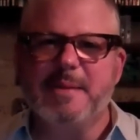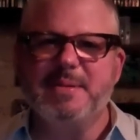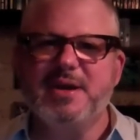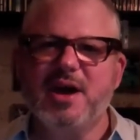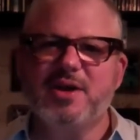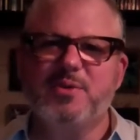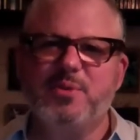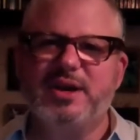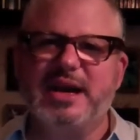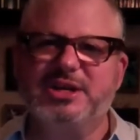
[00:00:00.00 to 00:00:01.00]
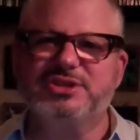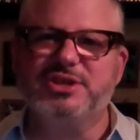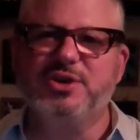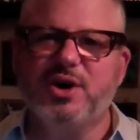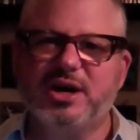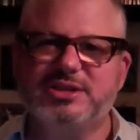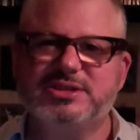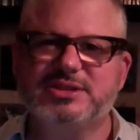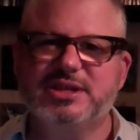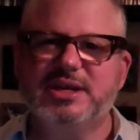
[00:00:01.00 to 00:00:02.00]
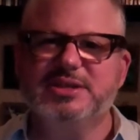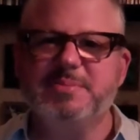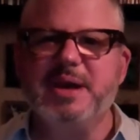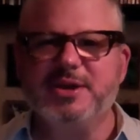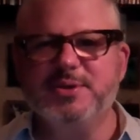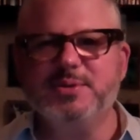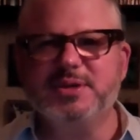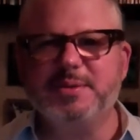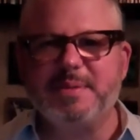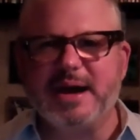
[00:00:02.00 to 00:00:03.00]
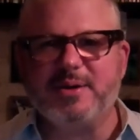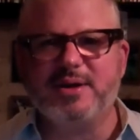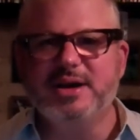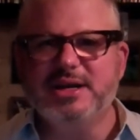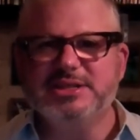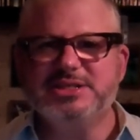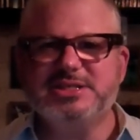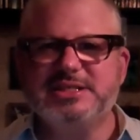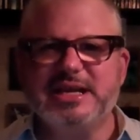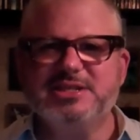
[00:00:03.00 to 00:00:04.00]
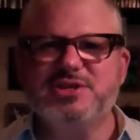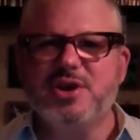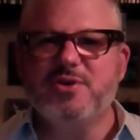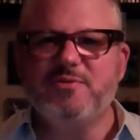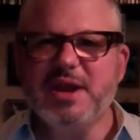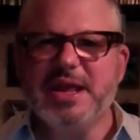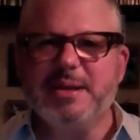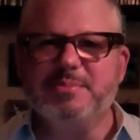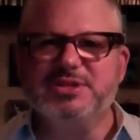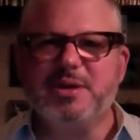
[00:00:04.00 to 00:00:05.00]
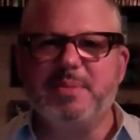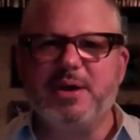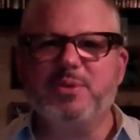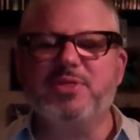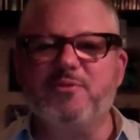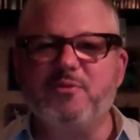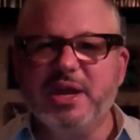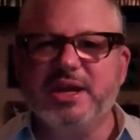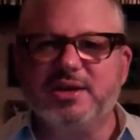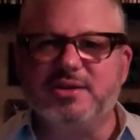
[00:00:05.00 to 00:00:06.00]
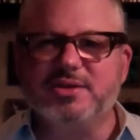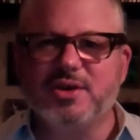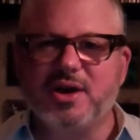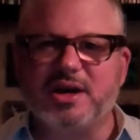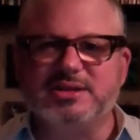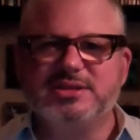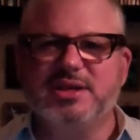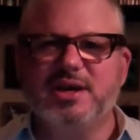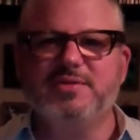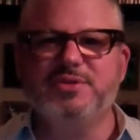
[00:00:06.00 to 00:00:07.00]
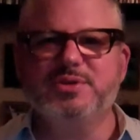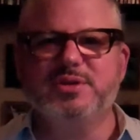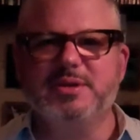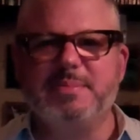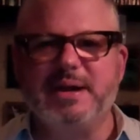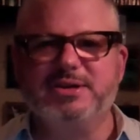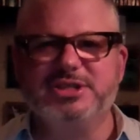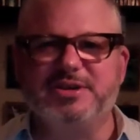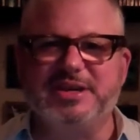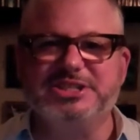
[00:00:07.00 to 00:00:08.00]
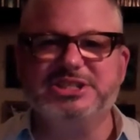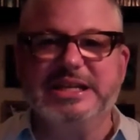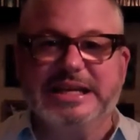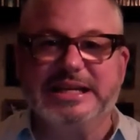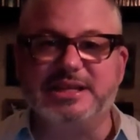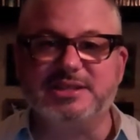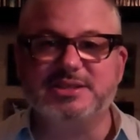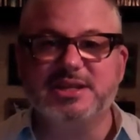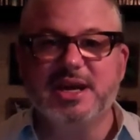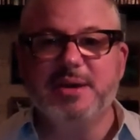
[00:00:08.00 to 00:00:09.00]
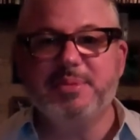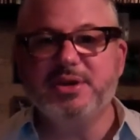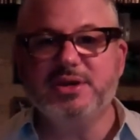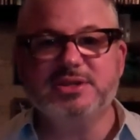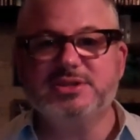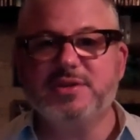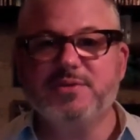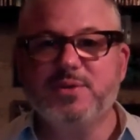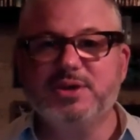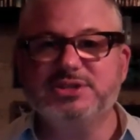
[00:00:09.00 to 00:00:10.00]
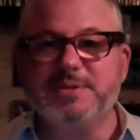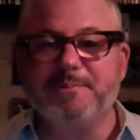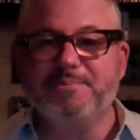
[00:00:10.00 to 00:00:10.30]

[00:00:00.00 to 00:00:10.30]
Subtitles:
but not on what it actually costs to make nuclear power, just says reams about what the real cost of nuclear power generation is. Because, of course,